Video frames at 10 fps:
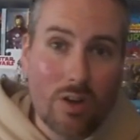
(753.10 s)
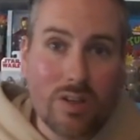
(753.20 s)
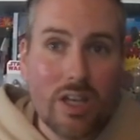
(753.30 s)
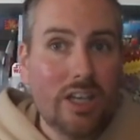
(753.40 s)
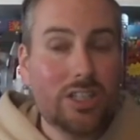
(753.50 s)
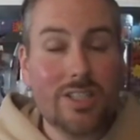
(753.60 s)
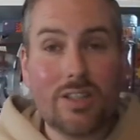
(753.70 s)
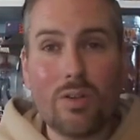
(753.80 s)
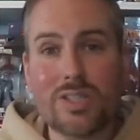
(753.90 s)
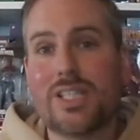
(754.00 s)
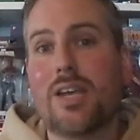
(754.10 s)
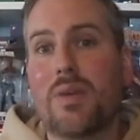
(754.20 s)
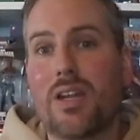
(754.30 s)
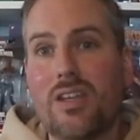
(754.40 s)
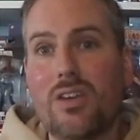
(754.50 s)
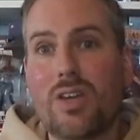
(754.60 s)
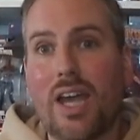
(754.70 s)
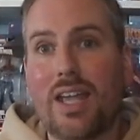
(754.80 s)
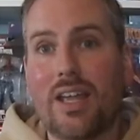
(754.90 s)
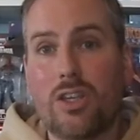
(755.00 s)
don't see them in
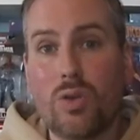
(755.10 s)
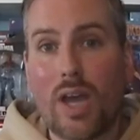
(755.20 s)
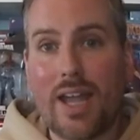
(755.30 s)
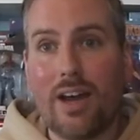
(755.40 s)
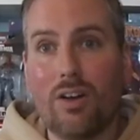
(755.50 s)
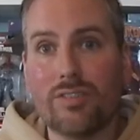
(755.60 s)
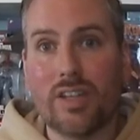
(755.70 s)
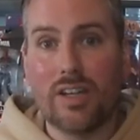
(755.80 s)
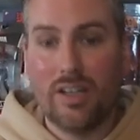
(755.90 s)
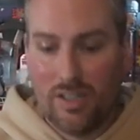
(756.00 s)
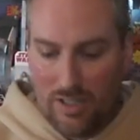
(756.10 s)
the UK that often.